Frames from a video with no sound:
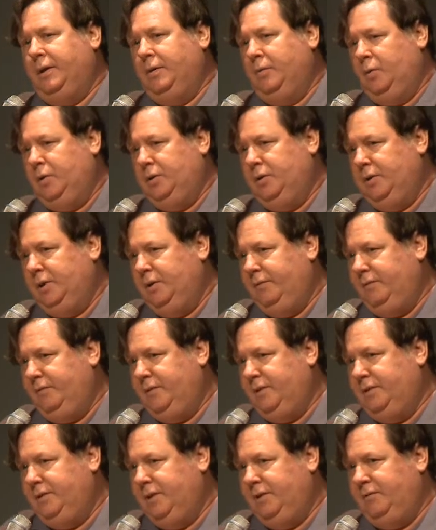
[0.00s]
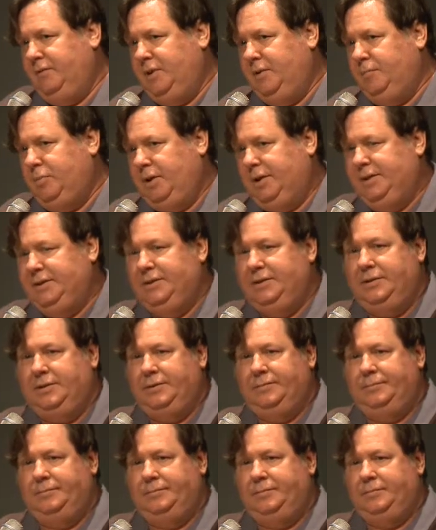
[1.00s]
When you leave this evening,
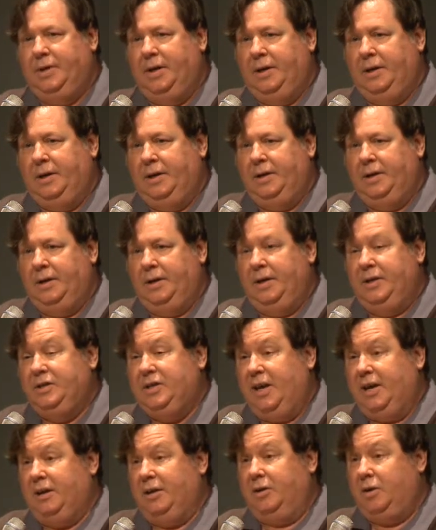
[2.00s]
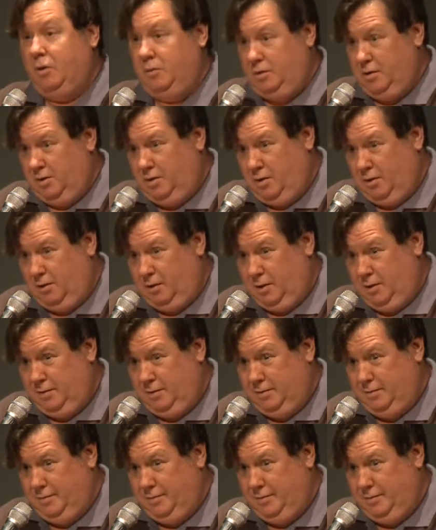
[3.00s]
please take a Coca-Cola.